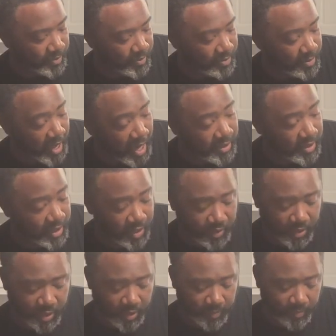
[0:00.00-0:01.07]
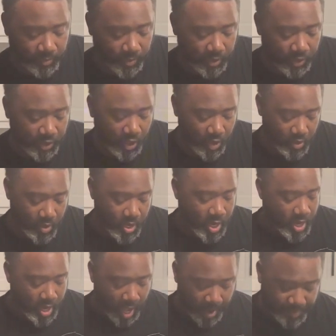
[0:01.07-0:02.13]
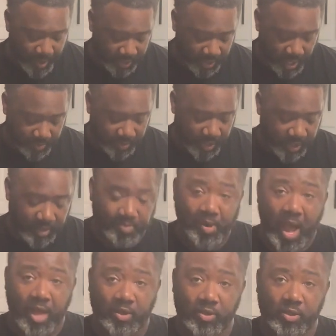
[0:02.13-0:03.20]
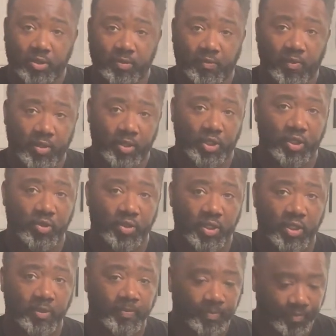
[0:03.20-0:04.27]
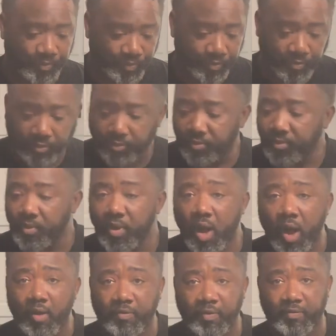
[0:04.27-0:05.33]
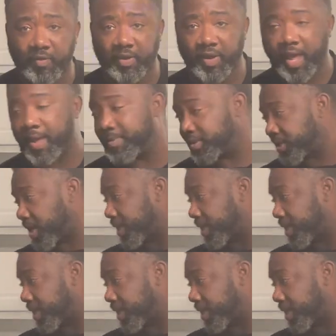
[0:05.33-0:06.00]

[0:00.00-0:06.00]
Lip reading: me actually using it. So I picked up these bottles for the juicing off of Amazon,